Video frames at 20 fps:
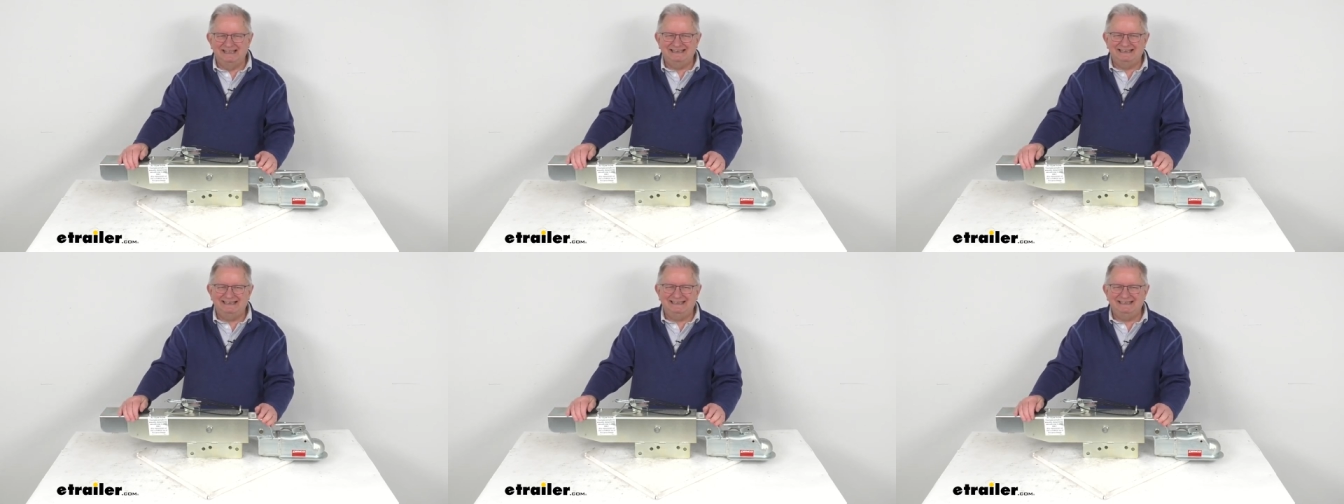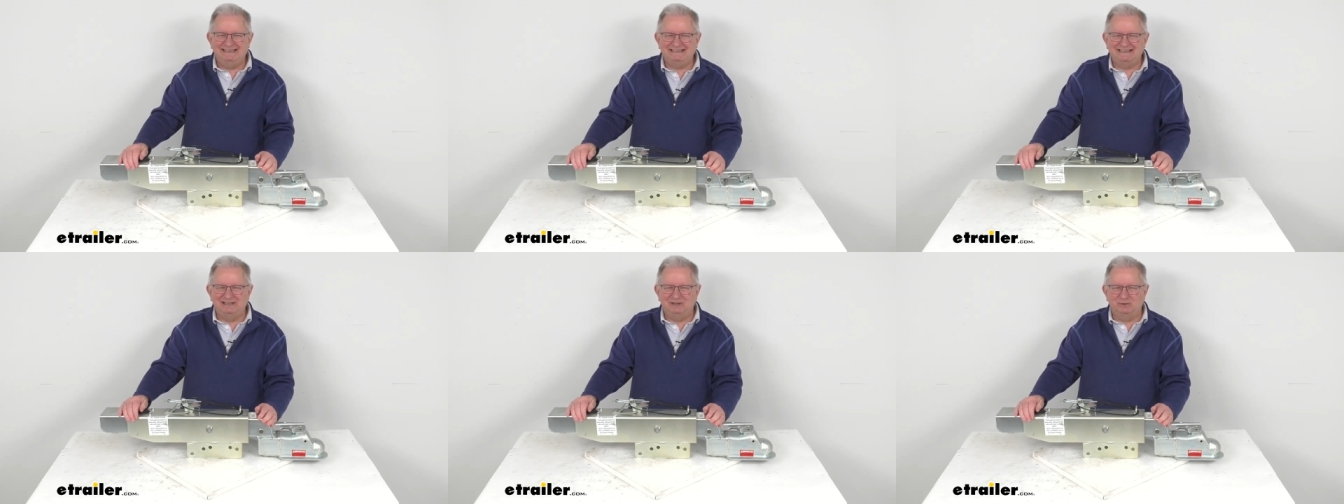
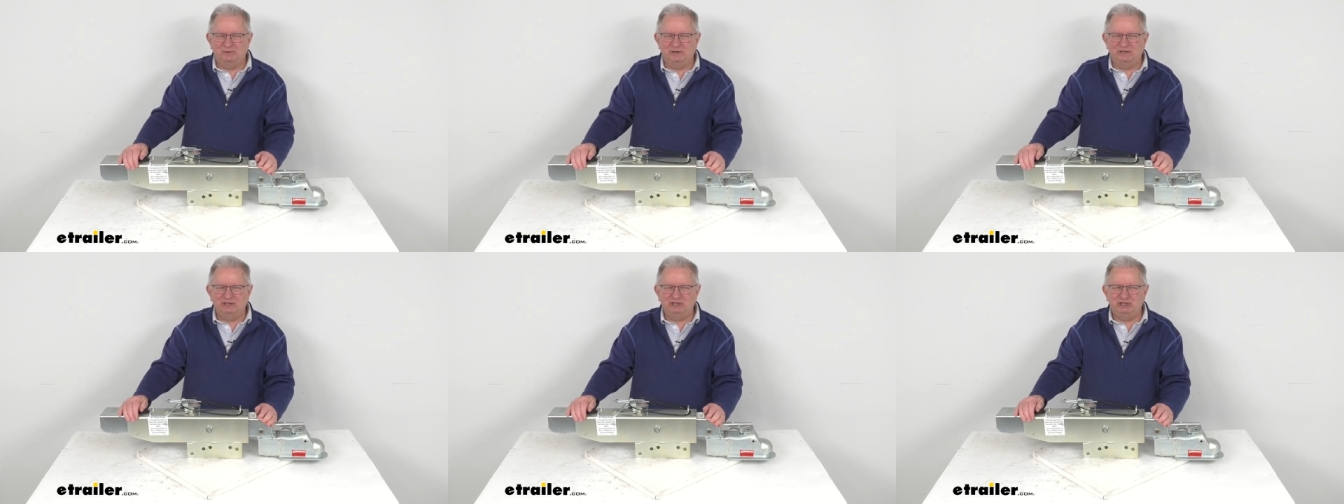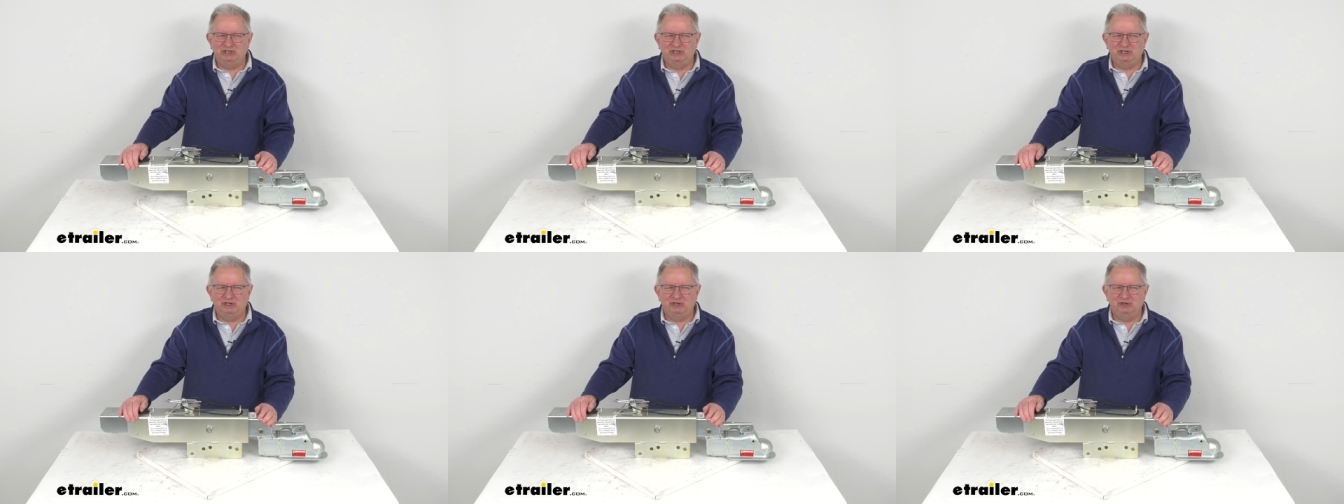
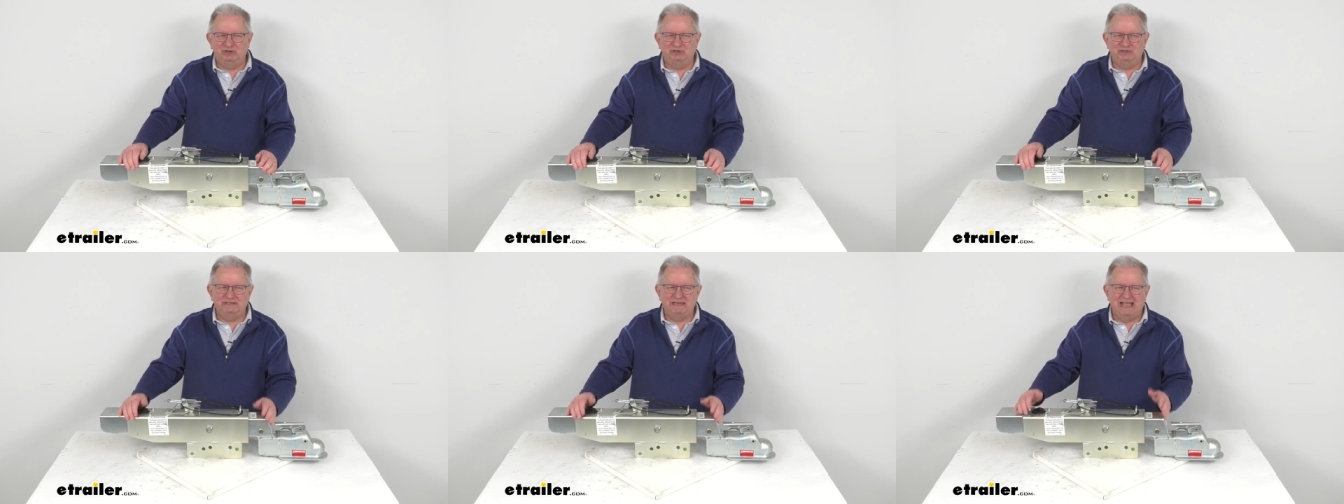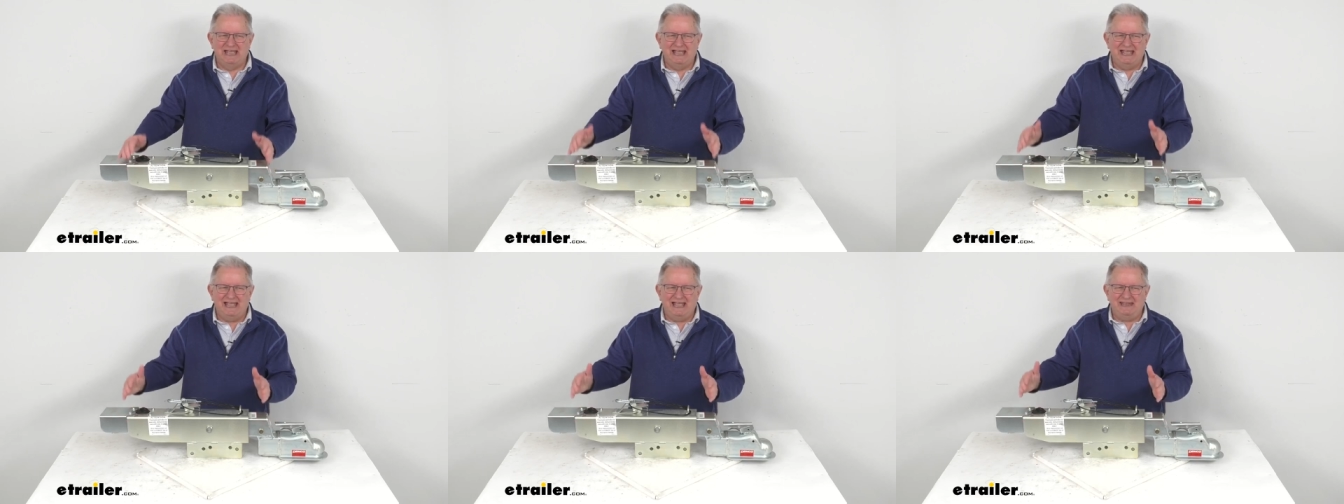deceleration occurs
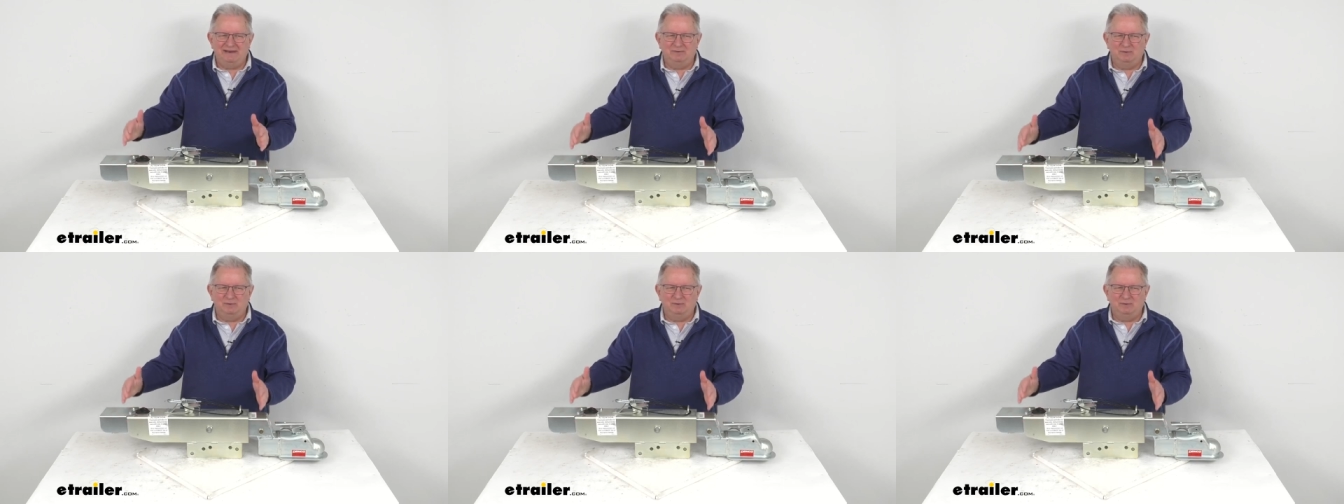and